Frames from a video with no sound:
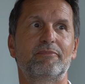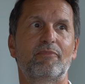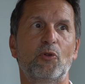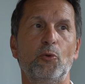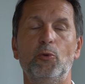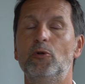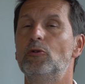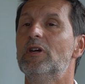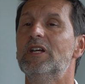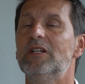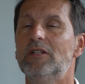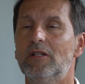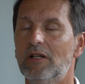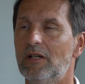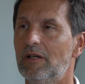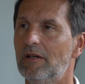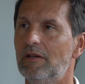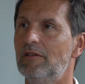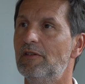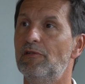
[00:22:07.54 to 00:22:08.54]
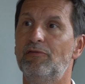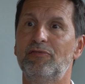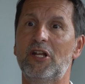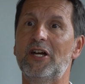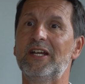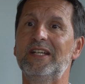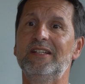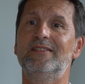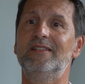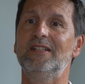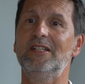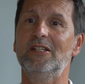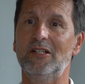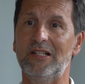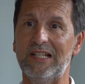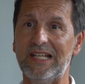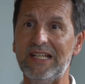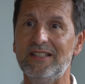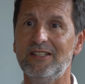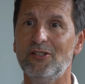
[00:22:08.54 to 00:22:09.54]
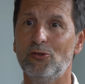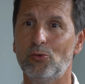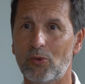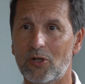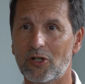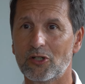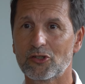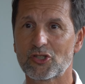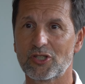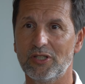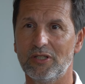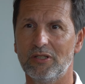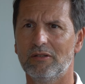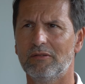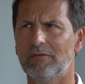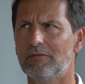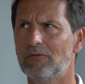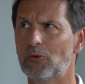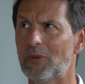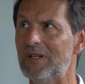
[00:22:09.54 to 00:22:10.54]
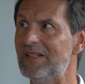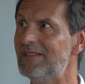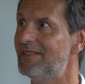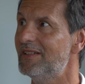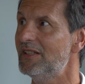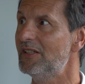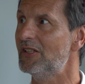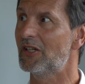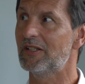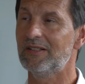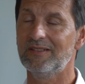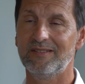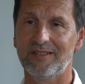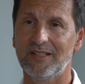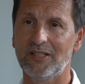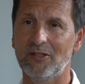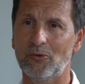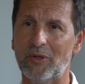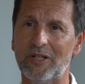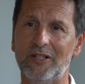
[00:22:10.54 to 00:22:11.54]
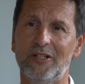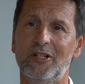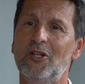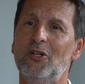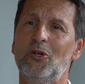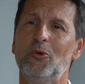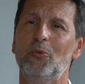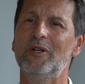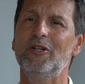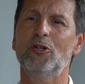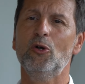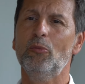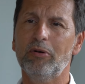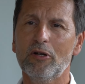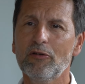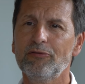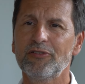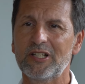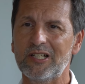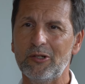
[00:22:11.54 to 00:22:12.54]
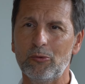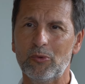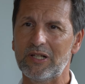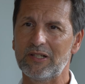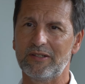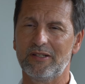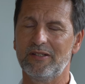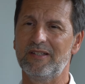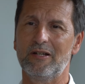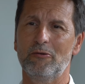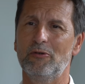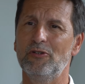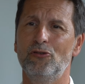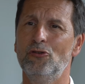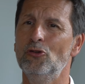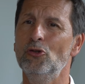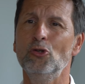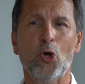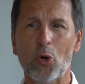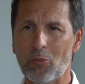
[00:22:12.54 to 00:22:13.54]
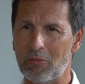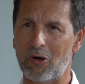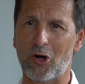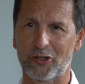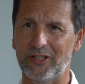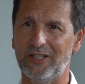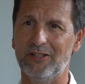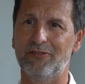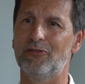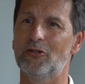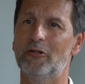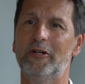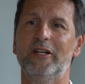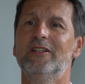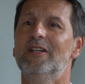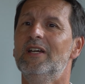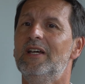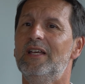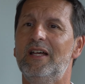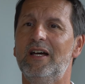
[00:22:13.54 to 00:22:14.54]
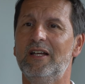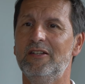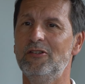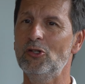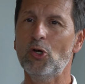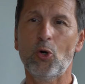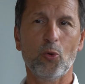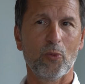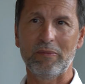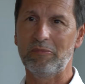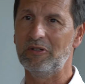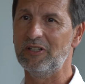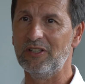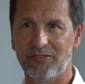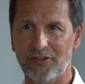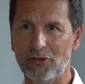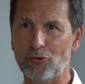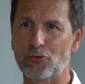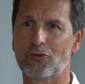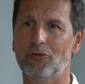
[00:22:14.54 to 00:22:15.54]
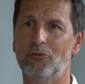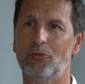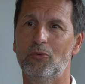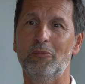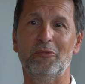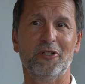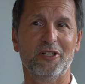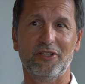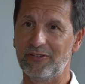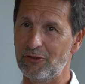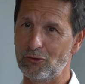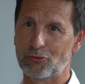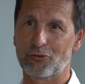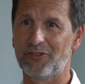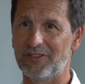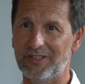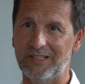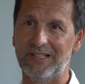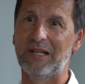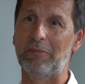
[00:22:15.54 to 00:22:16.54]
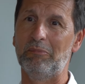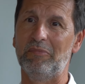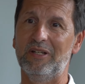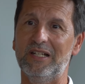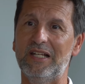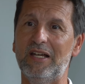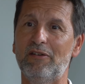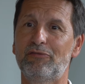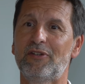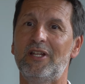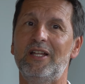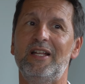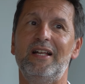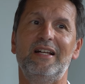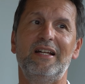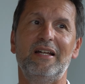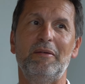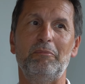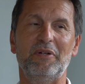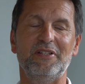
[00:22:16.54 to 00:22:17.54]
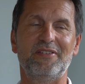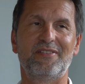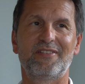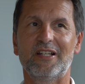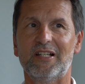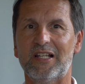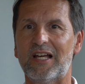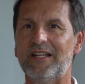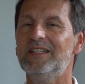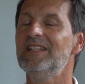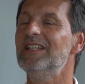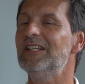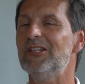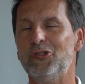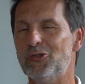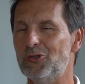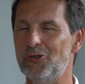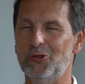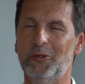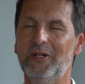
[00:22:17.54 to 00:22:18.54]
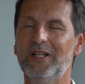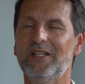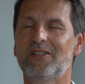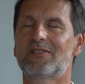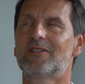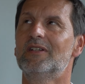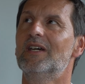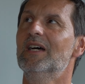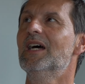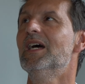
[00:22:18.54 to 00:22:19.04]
We created the Flying T, a ladies' watch in 2019, when we know perfectly well that there is no market for it and no woman is interested in MB&F, but still I needed to do it.